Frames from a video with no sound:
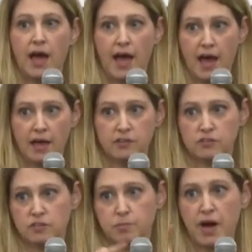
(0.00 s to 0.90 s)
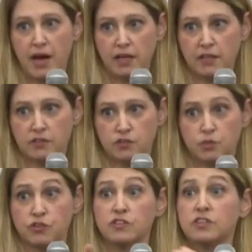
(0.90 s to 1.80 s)
as the pilots were
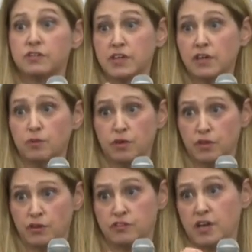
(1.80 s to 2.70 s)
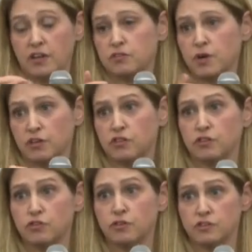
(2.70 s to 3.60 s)
steering it with RCS, reaction
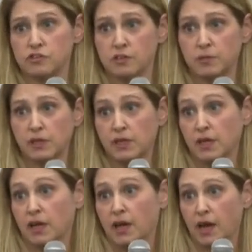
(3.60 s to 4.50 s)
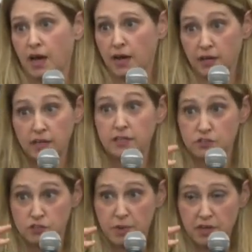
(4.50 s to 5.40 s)
control system. Uh, in
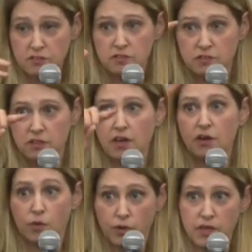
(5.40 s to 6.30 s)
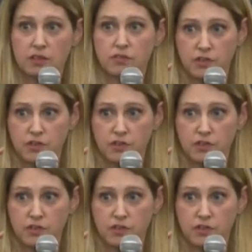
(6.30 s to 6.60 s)
space, they orient the